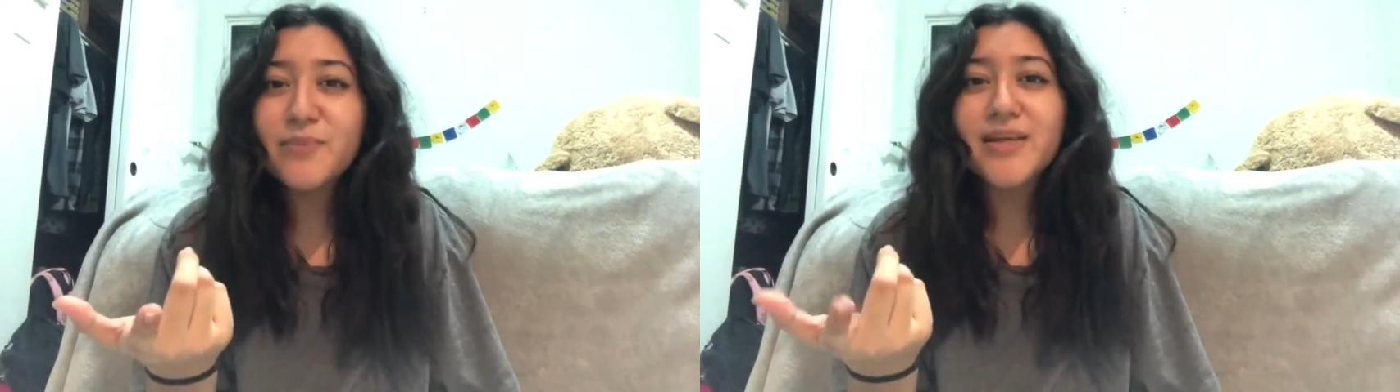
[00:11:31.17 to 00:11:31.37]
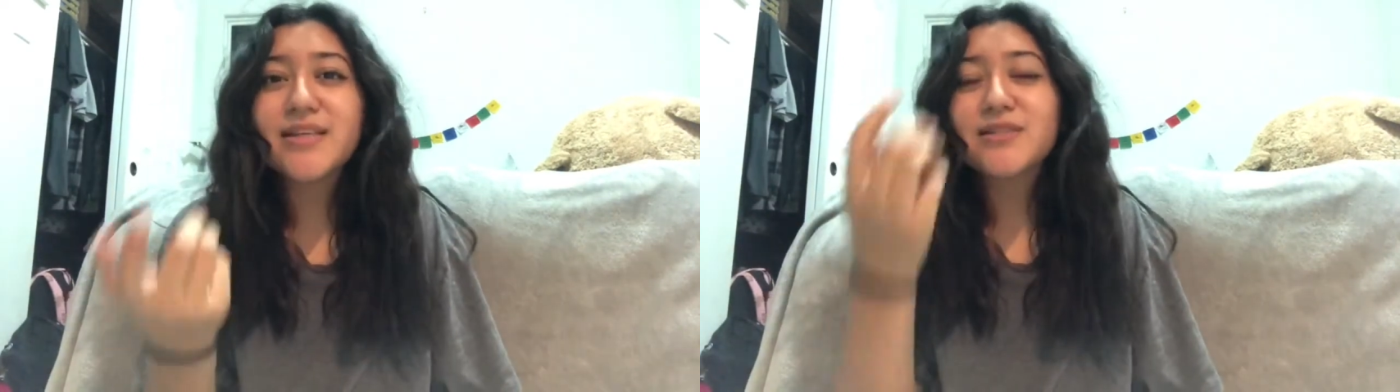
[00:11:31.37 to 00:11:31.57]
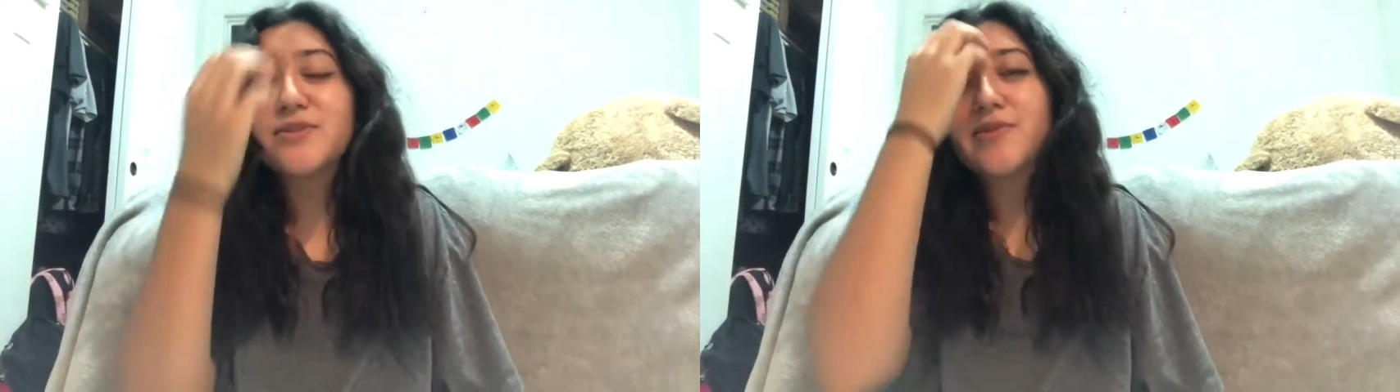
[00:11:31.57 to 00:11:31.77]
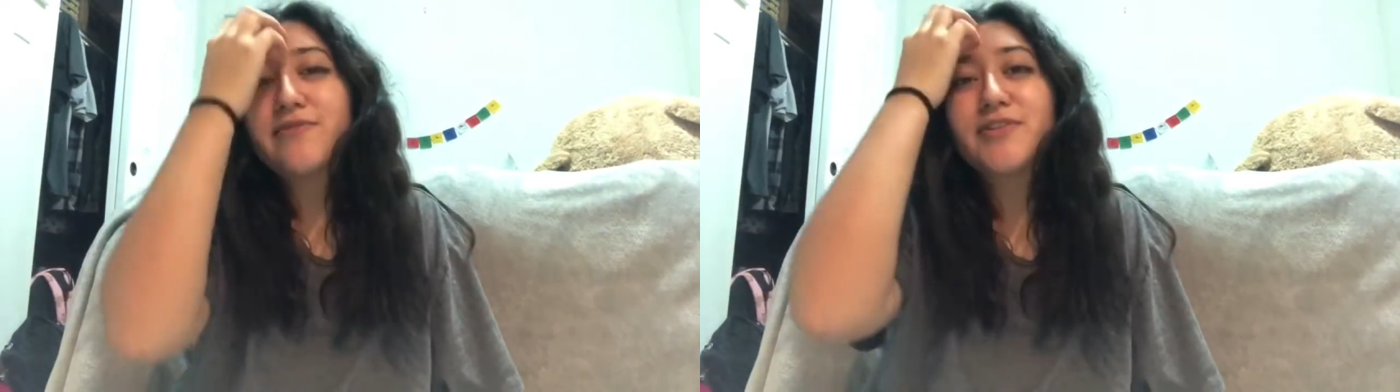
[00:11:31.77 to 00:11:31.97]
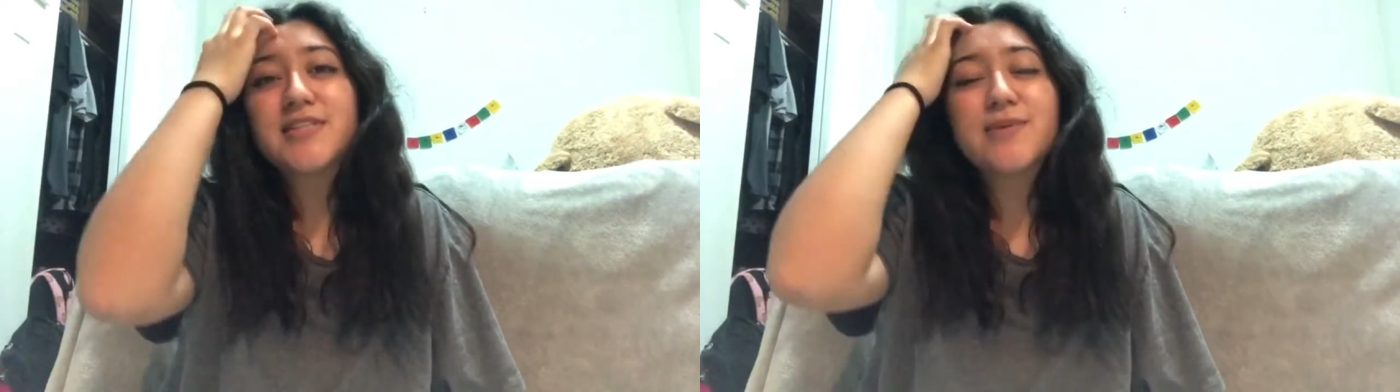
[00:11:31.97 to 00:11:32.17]
because it was my
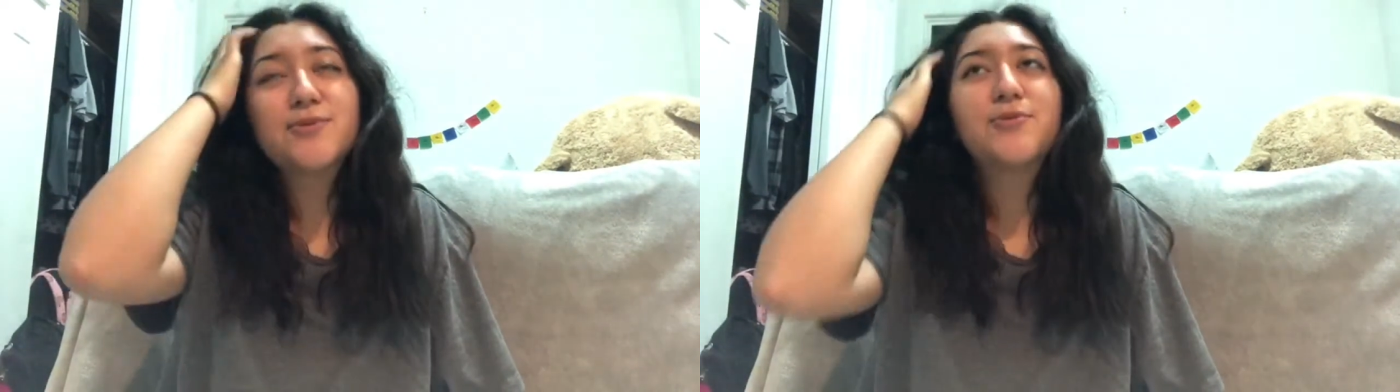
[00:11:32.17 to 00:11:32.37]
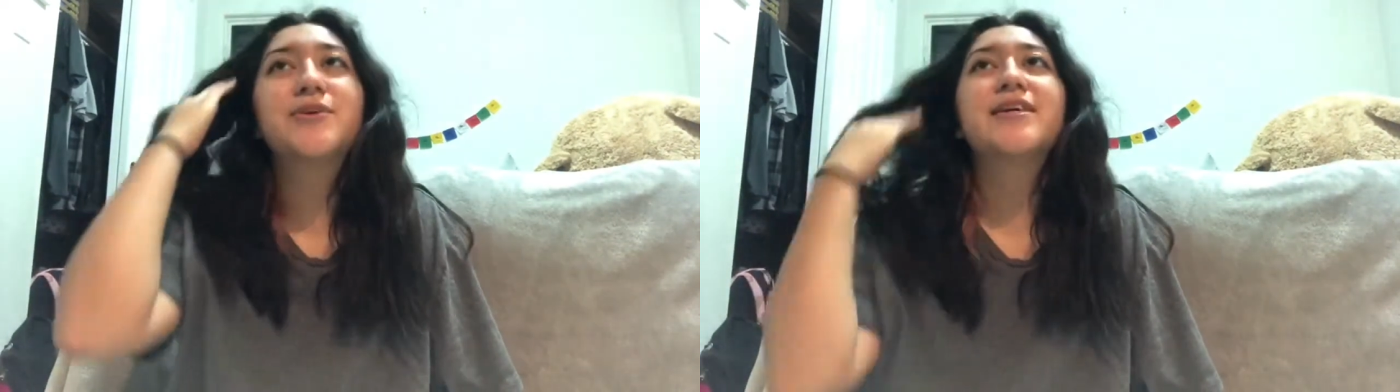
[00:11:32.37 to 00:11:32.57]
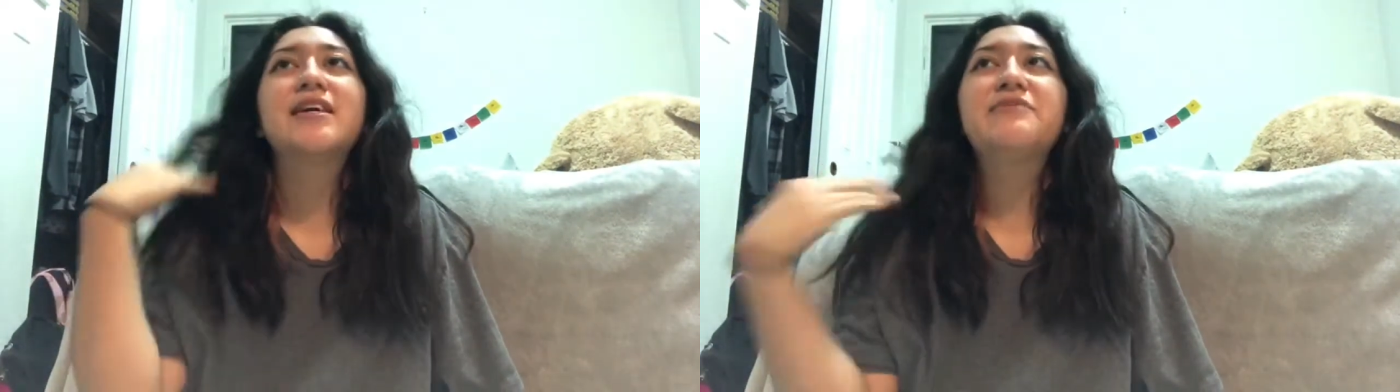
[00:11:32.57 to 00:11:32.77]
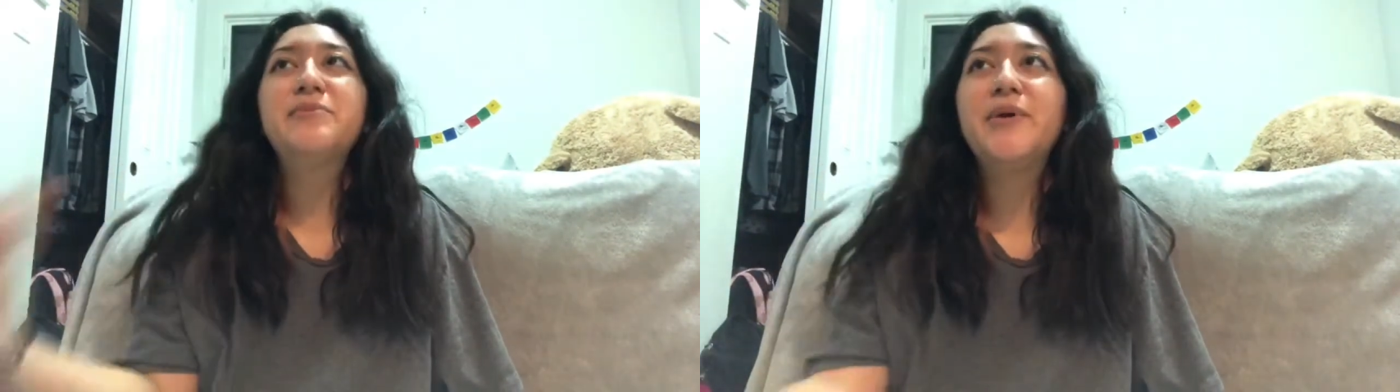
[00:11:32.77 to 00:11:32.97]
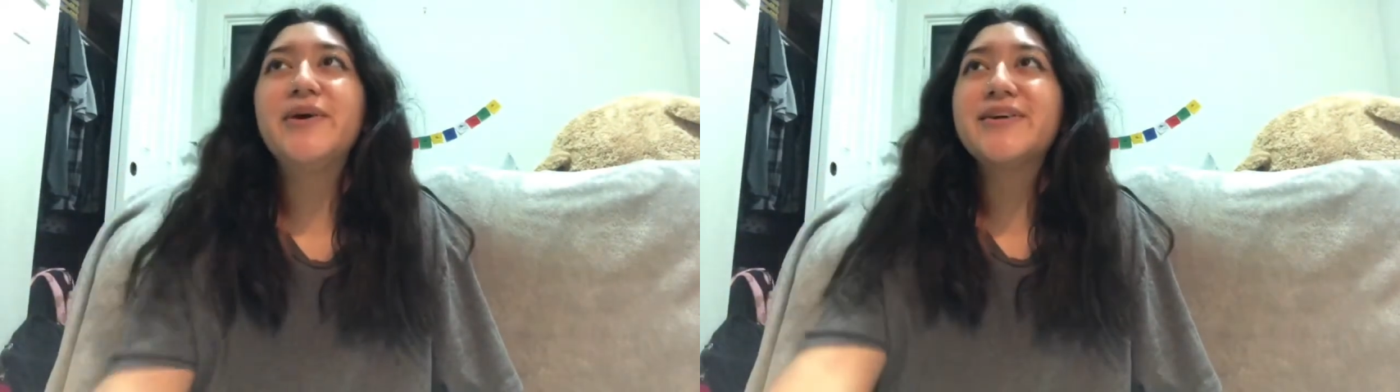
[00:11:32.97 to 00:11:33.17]
first time smoking out of a
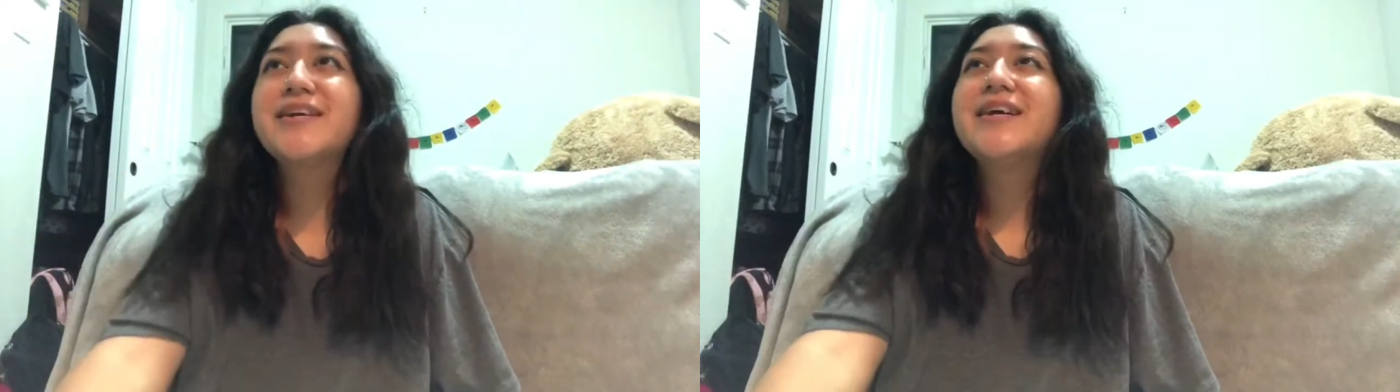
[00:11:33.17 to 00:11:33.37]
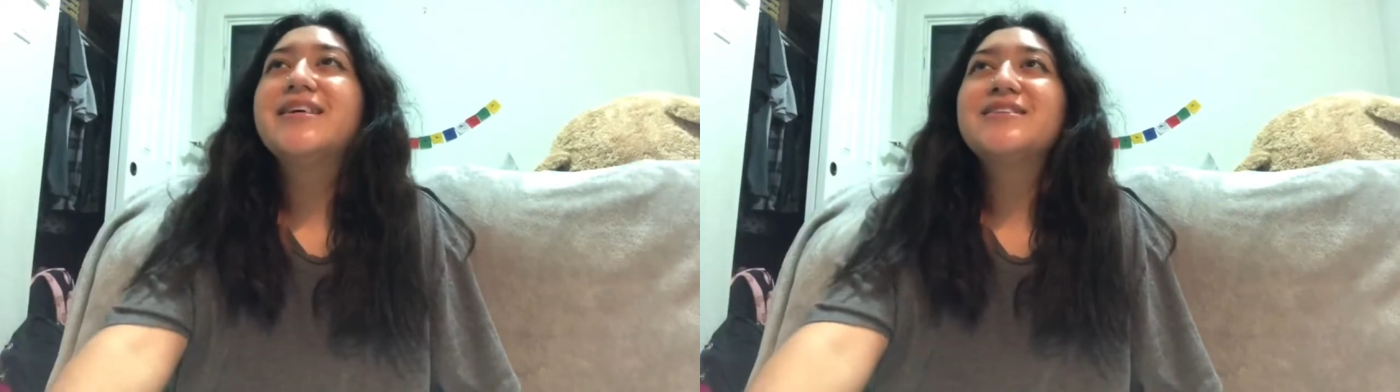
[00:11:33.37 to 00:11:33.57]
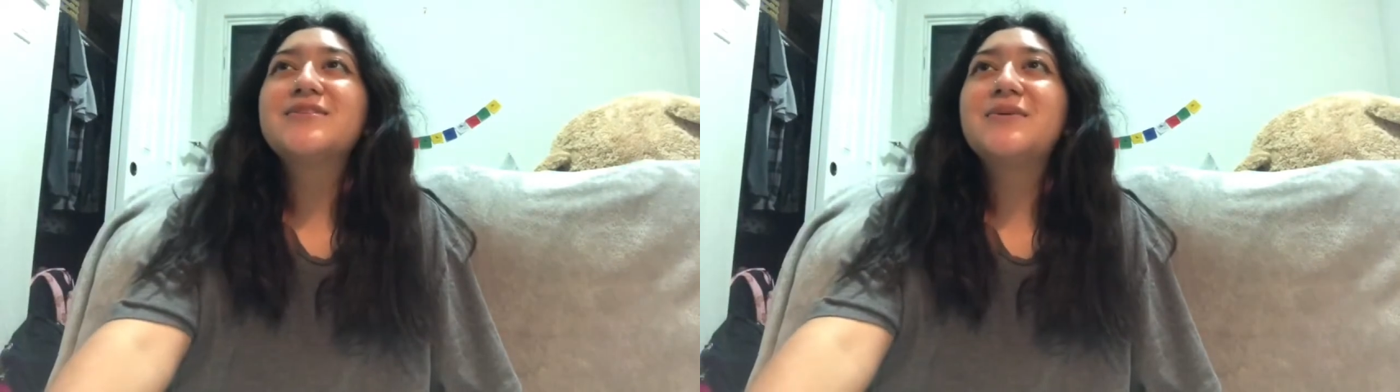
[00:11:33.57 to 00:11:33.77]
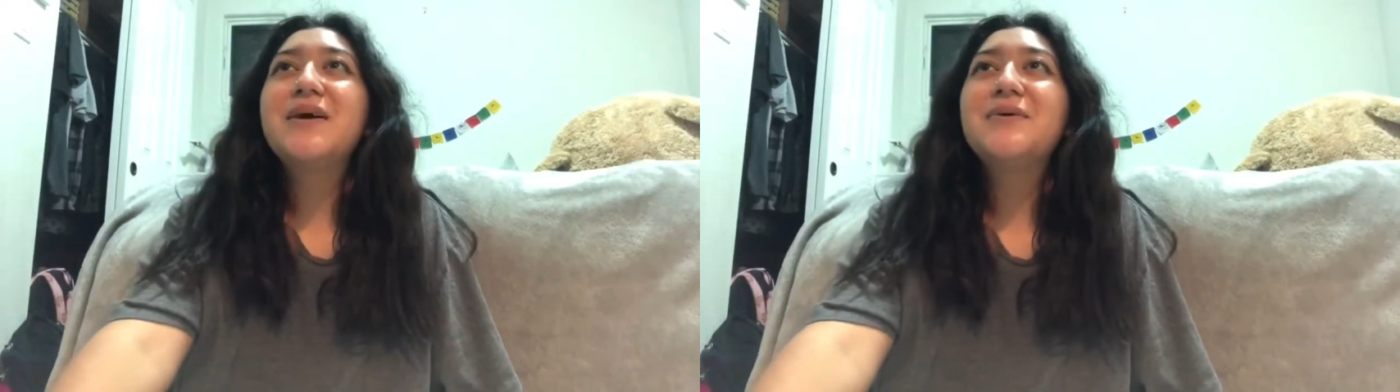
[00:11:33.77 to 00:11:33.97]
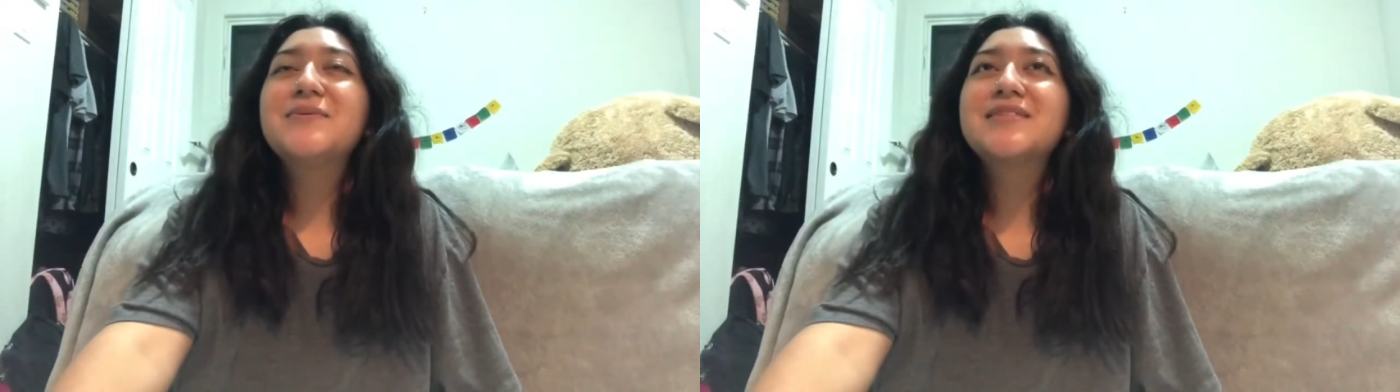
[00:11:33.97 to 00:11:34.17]
bong. So
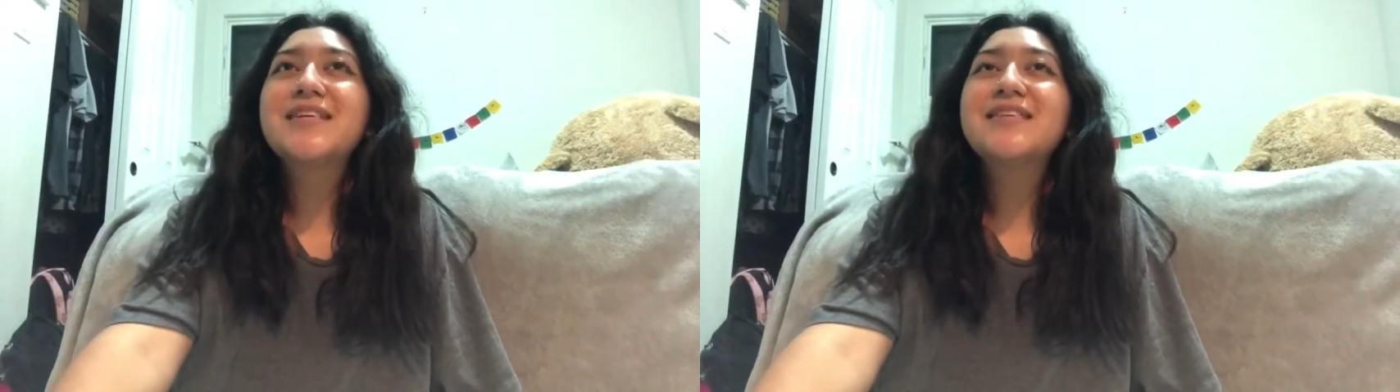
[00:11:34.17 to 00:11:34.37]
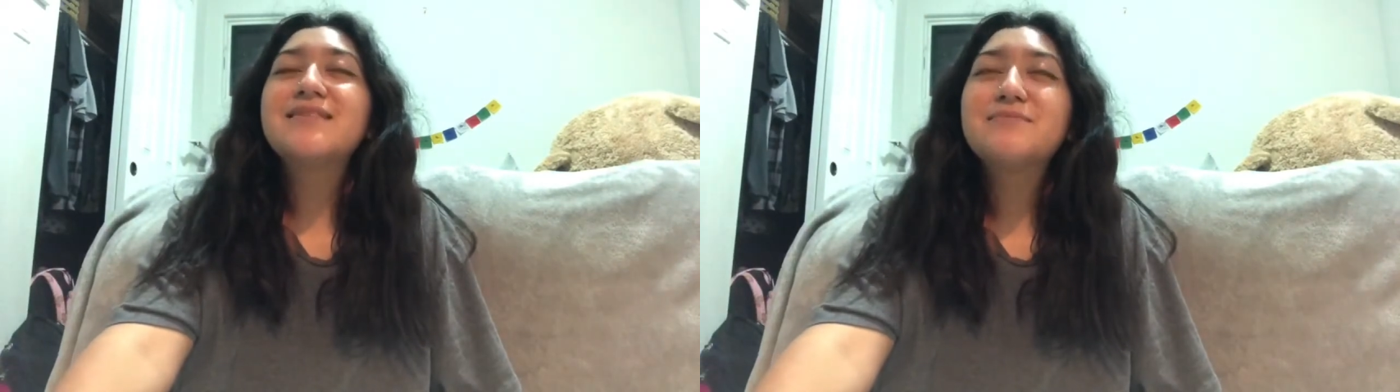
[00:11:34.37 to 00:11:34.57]
I was like,